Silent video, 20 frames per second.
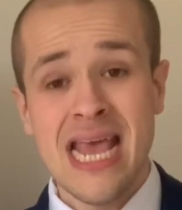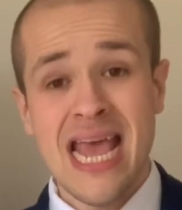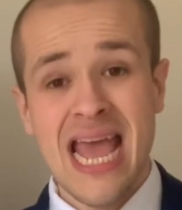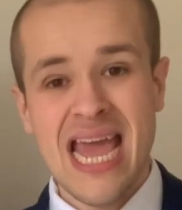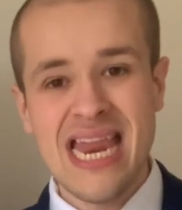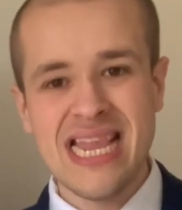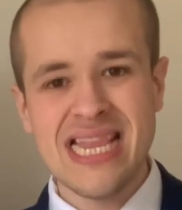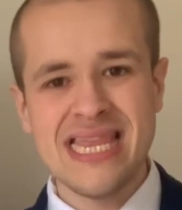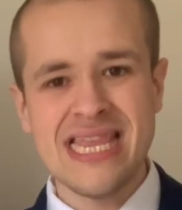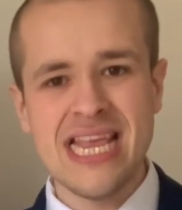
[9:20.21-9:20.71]

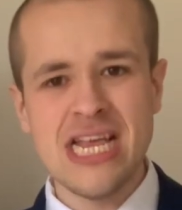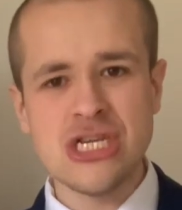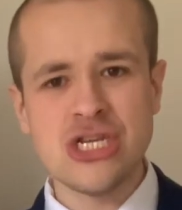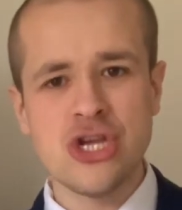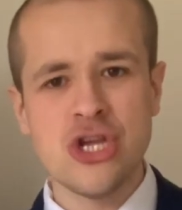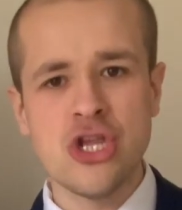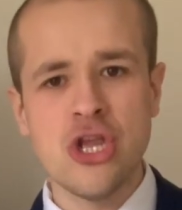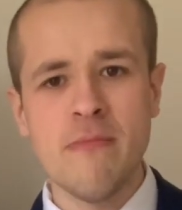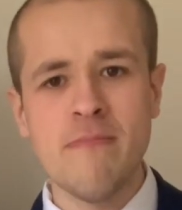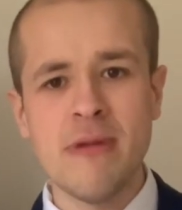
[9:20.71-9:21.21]
In
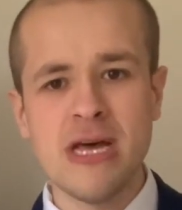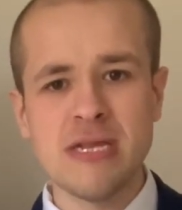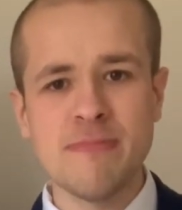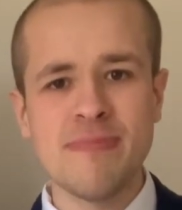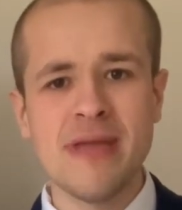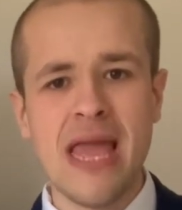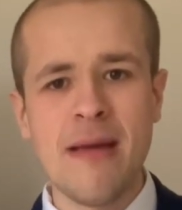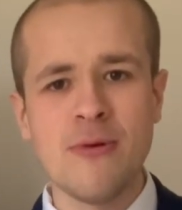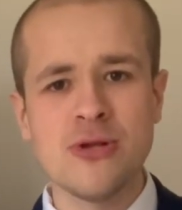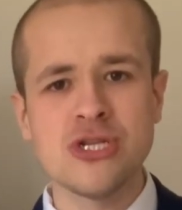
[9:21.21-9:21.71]
addition, you must be
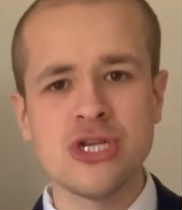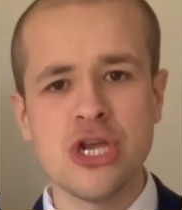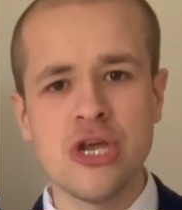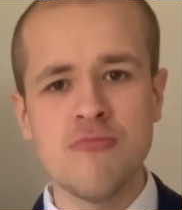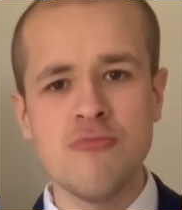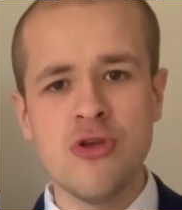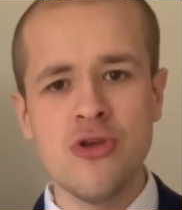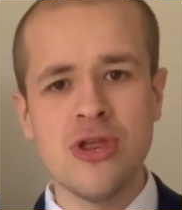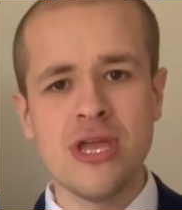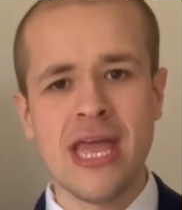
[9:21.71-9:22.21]
able to
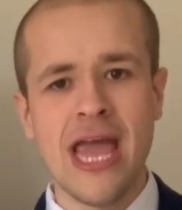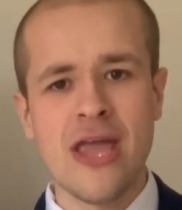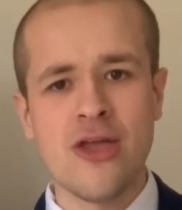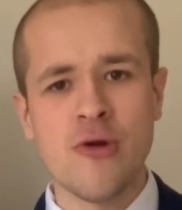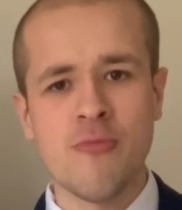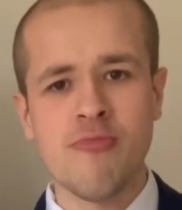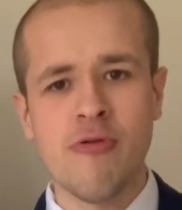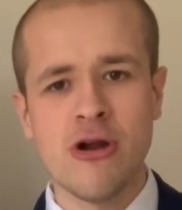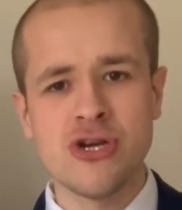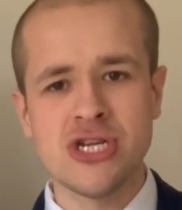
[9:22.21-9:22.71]
communicate your
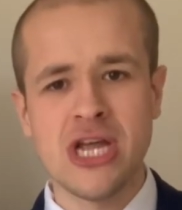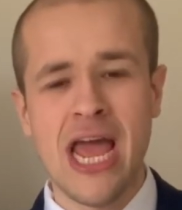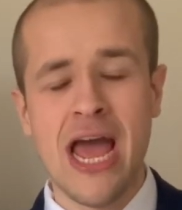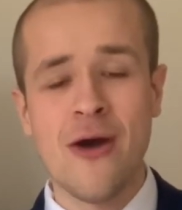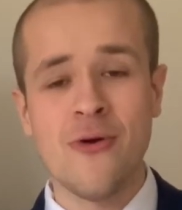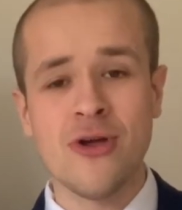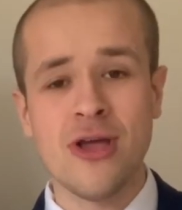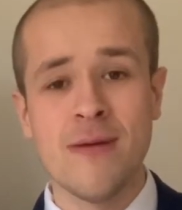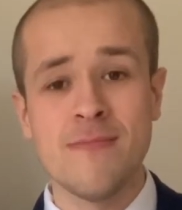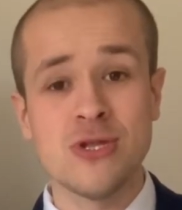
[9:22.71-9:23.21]
project
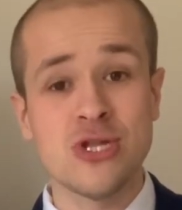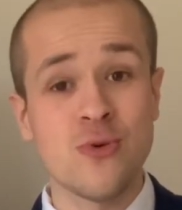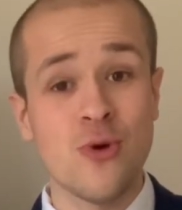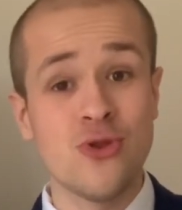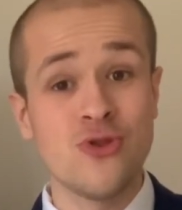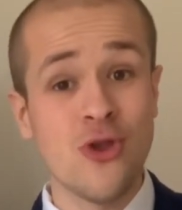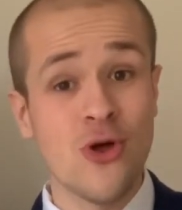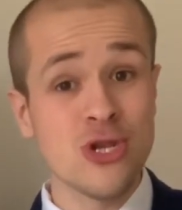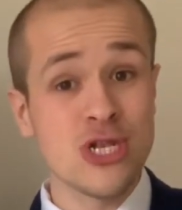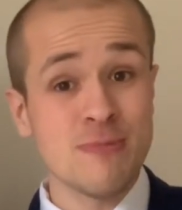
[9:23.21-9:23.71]
outcomes to a
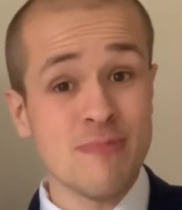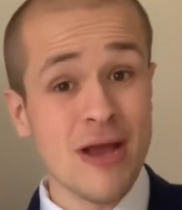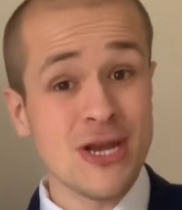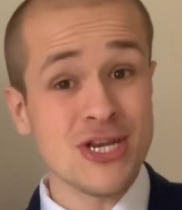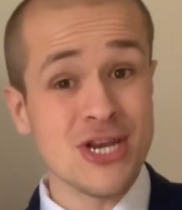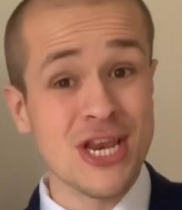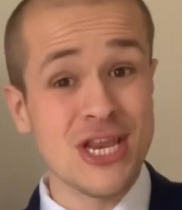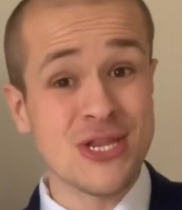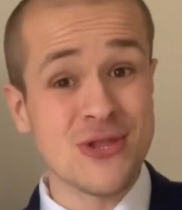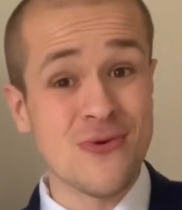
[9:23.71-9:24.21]

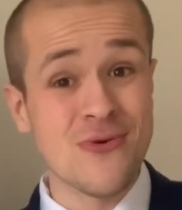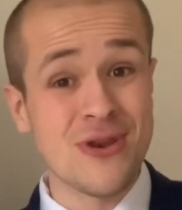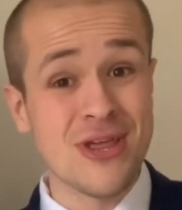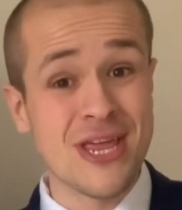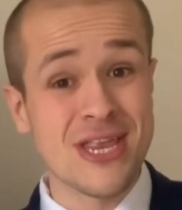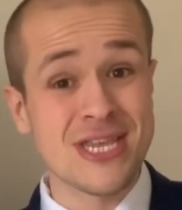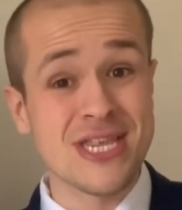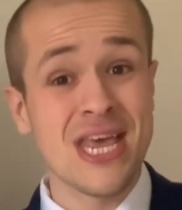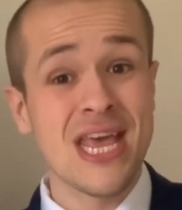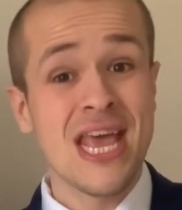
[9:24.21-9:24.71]
non-specialist
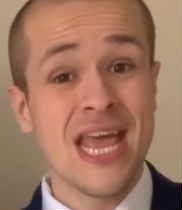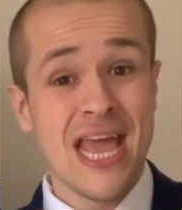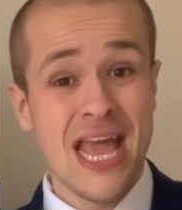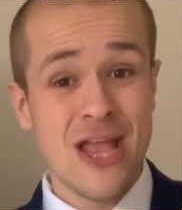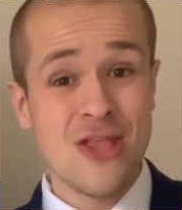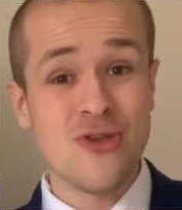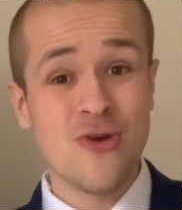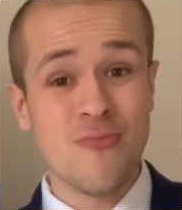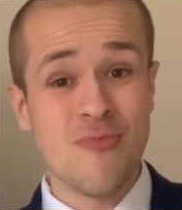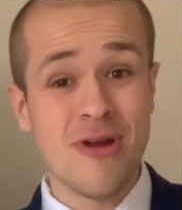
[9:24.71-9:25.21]
audience
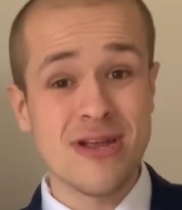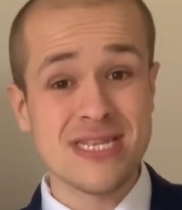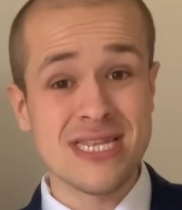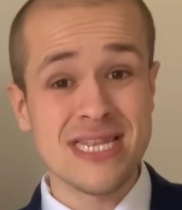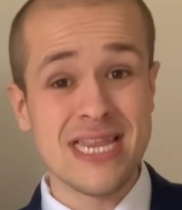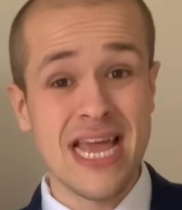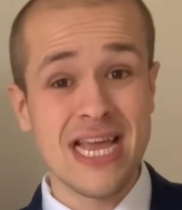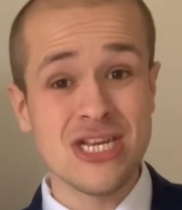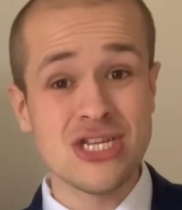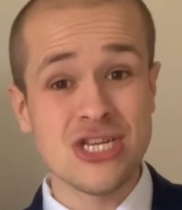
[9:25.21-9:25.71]
in your
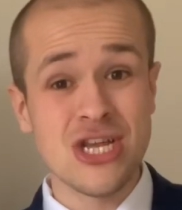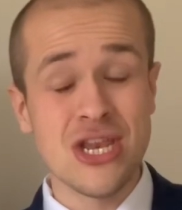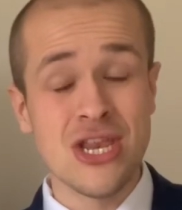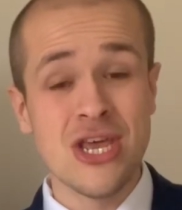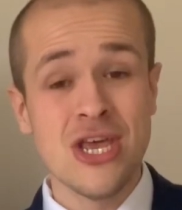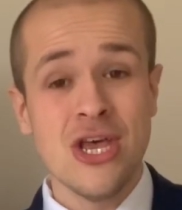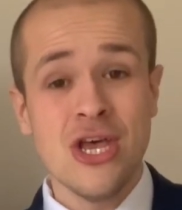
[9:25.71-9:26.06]
presentation.